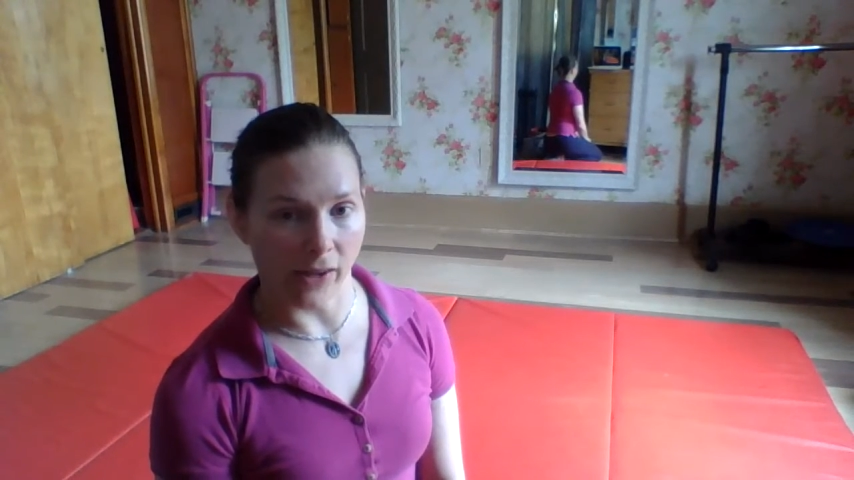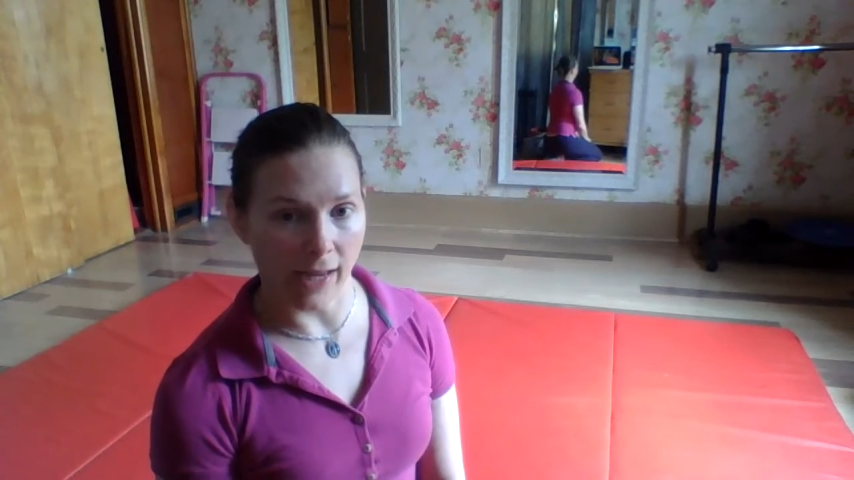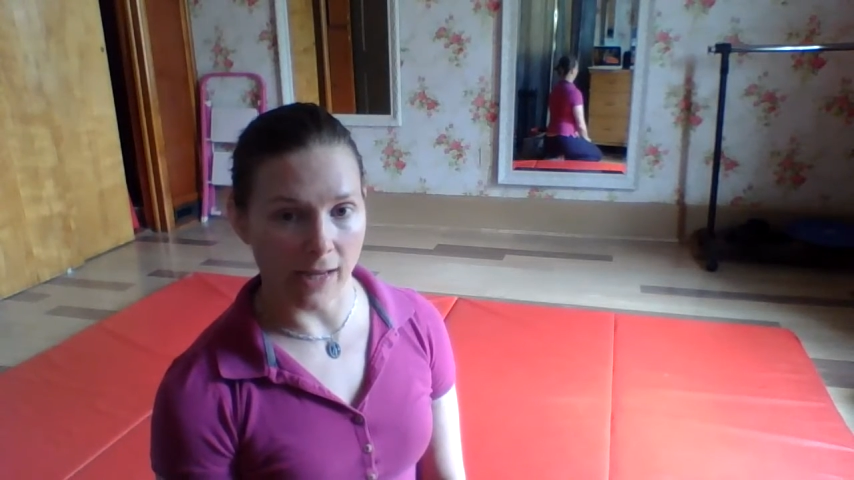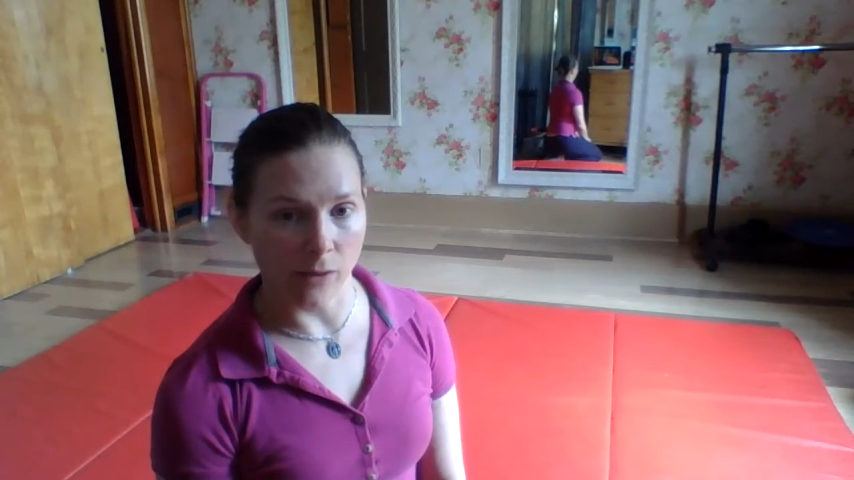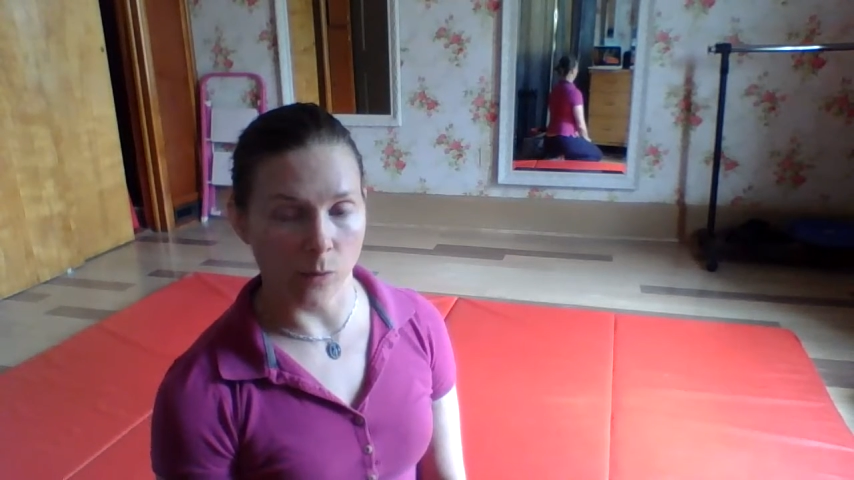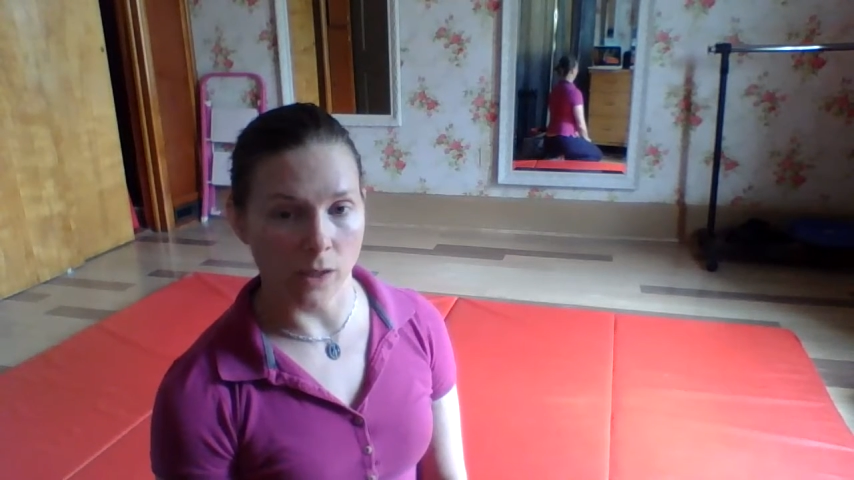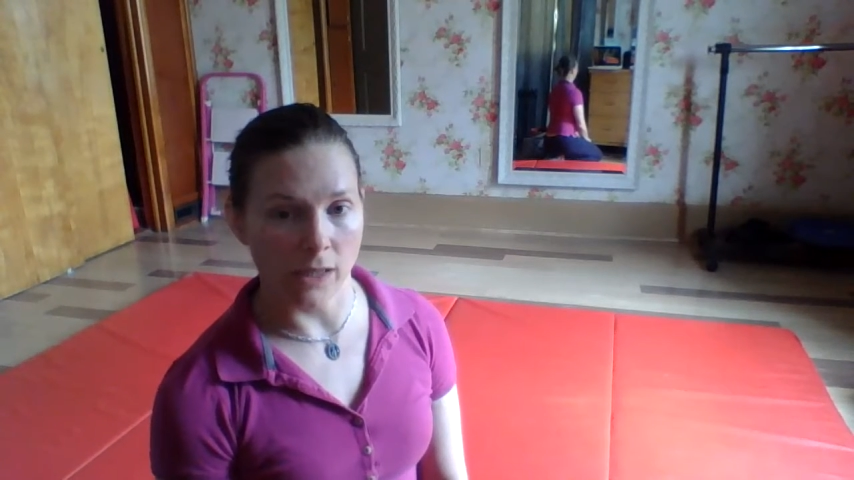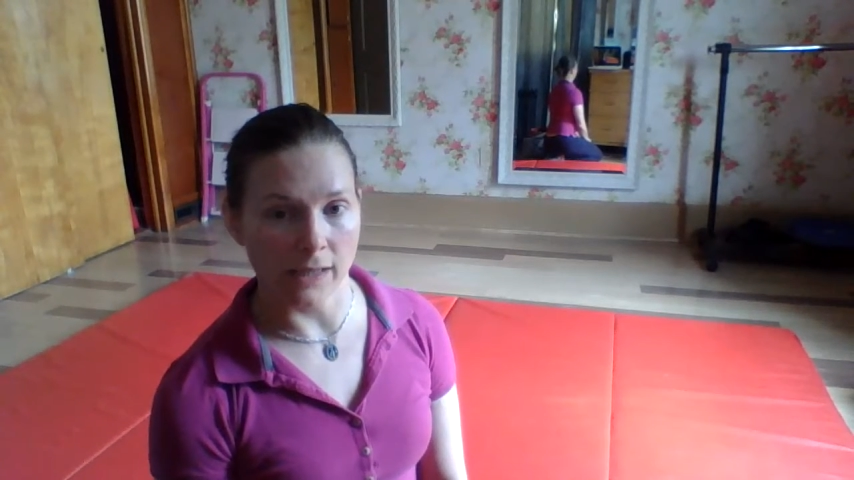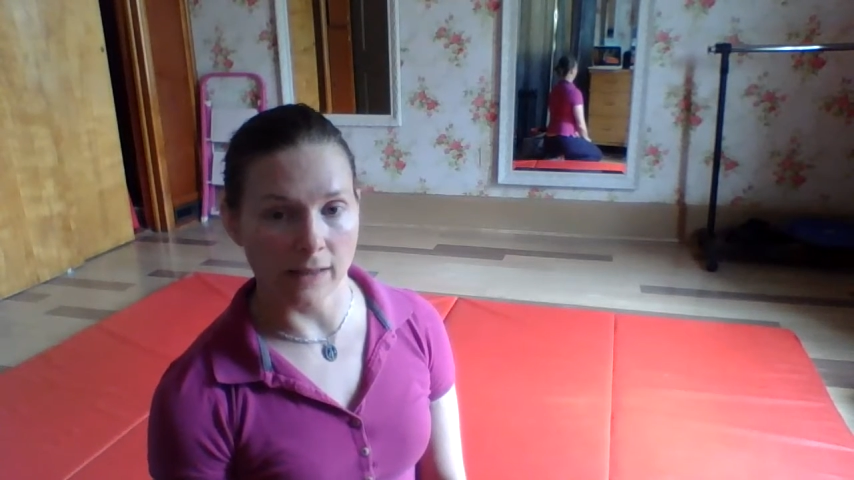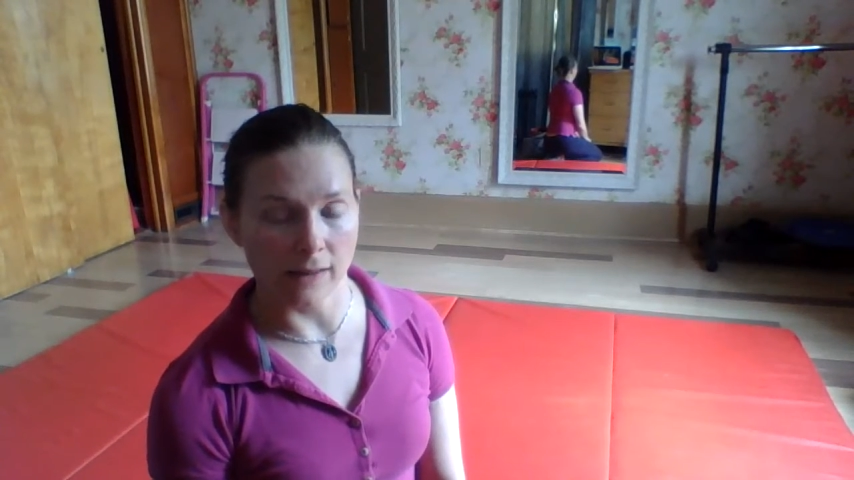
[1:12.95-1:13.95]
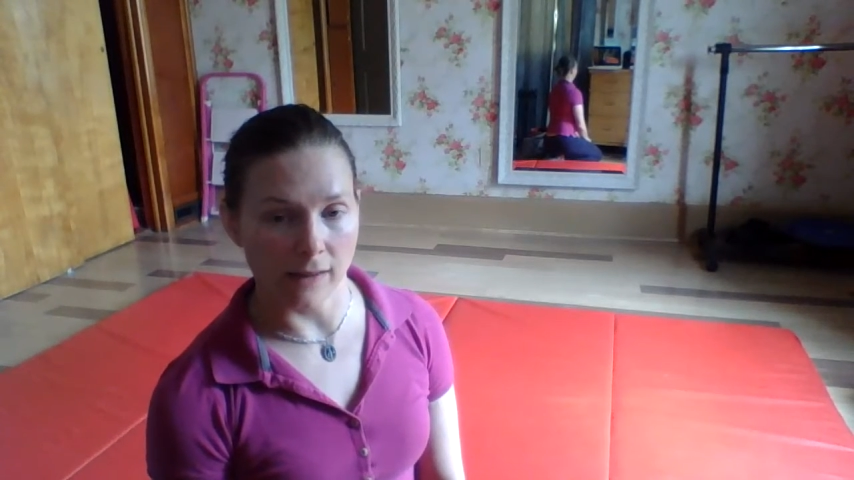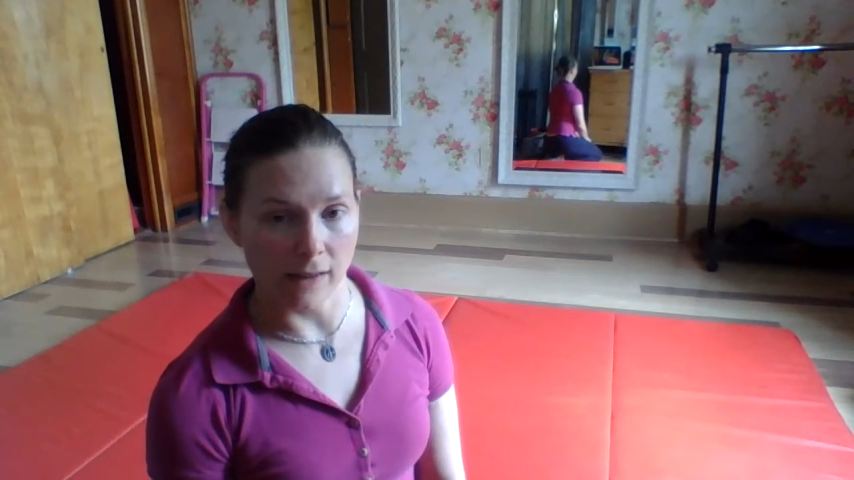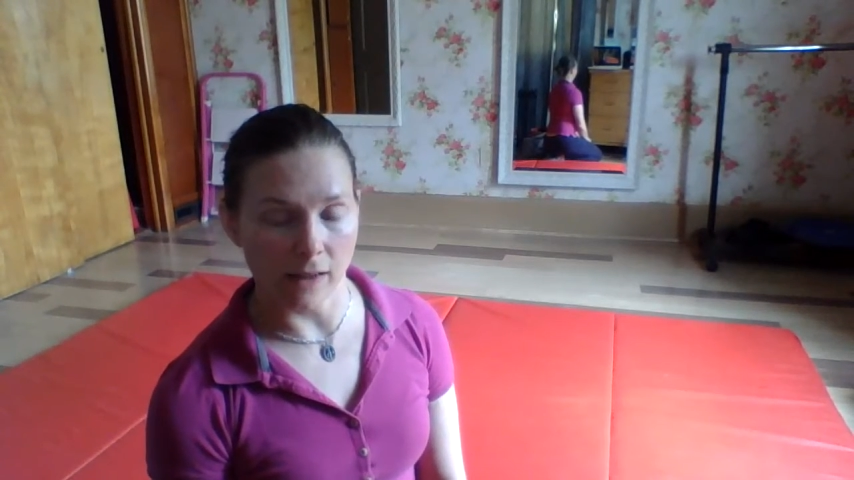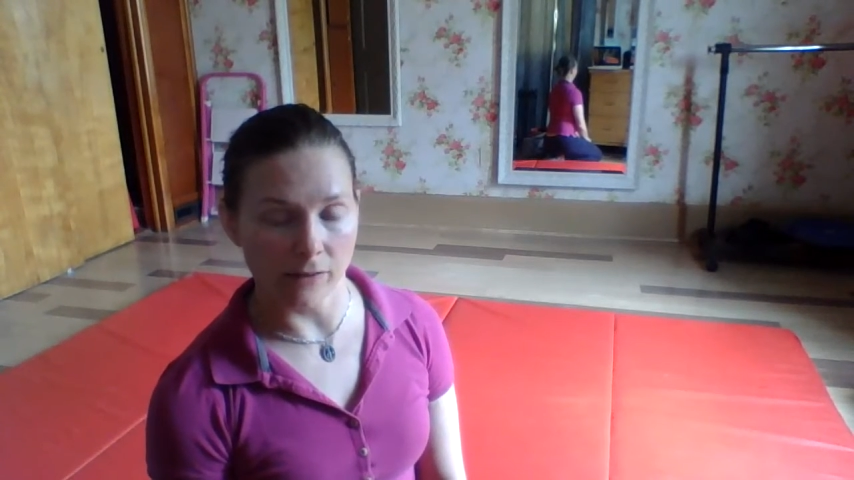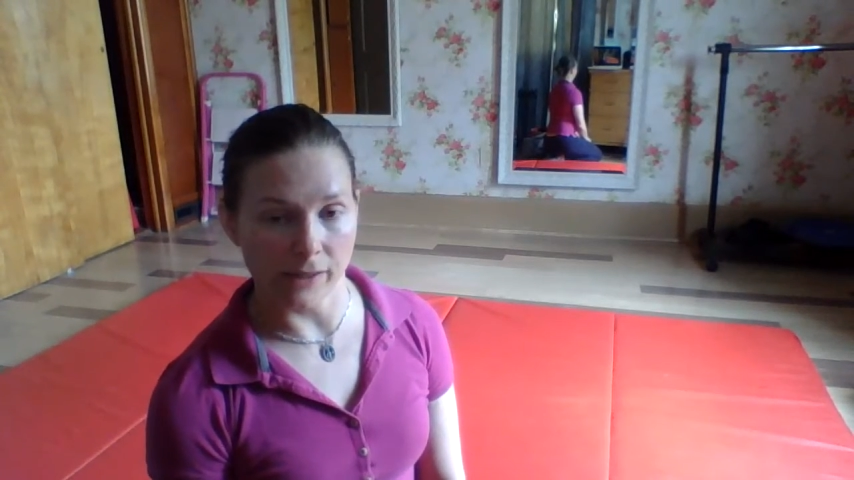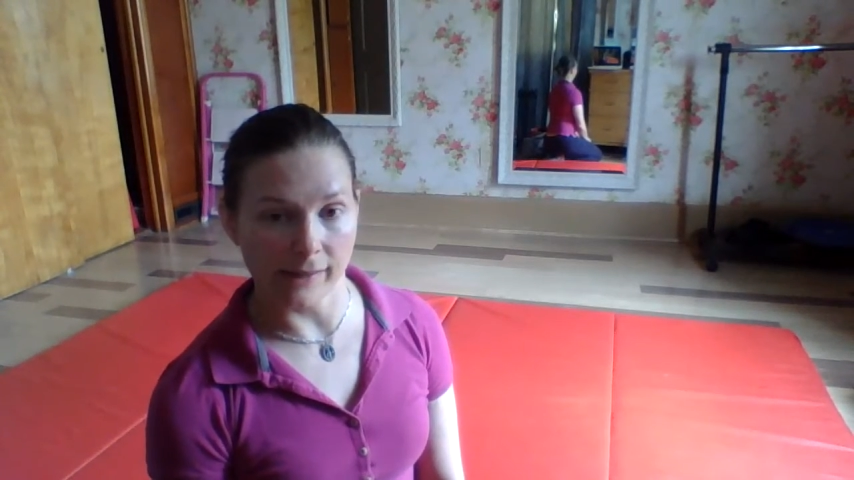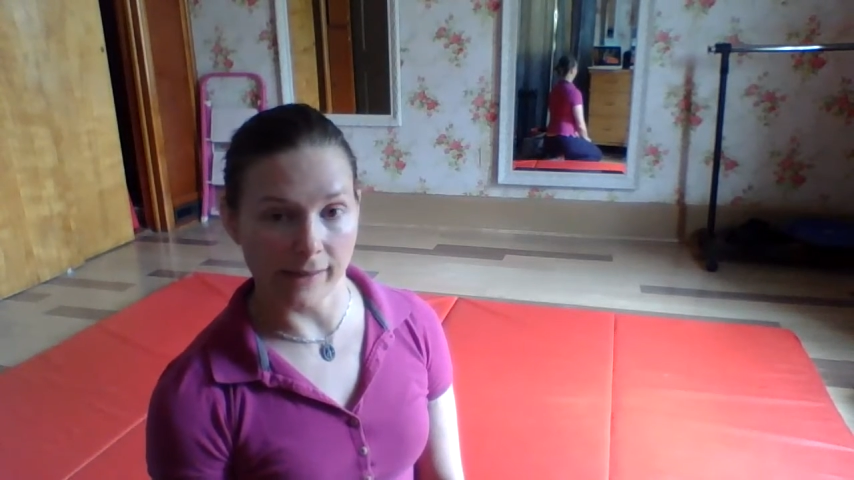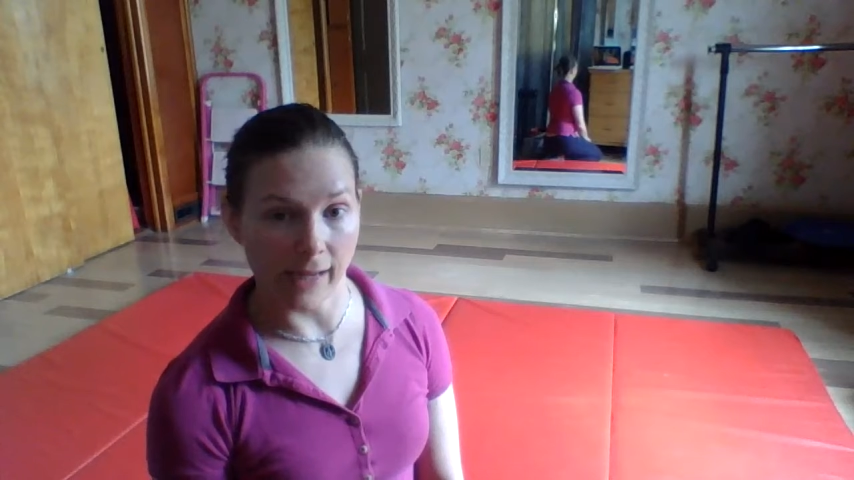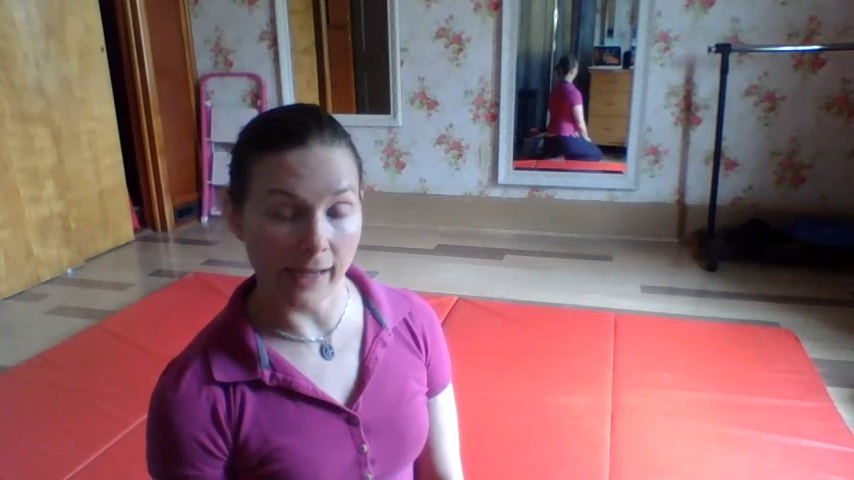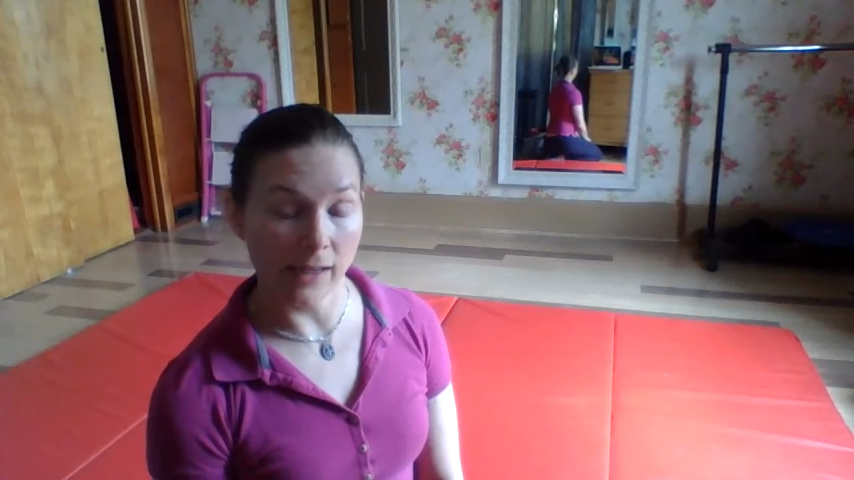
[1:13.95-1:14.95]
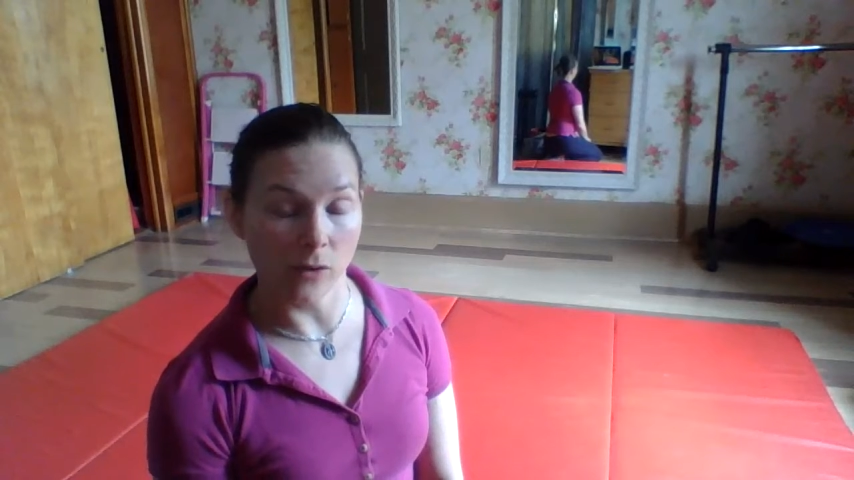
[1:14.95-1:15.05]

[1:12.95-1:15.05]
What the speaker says: add one every day,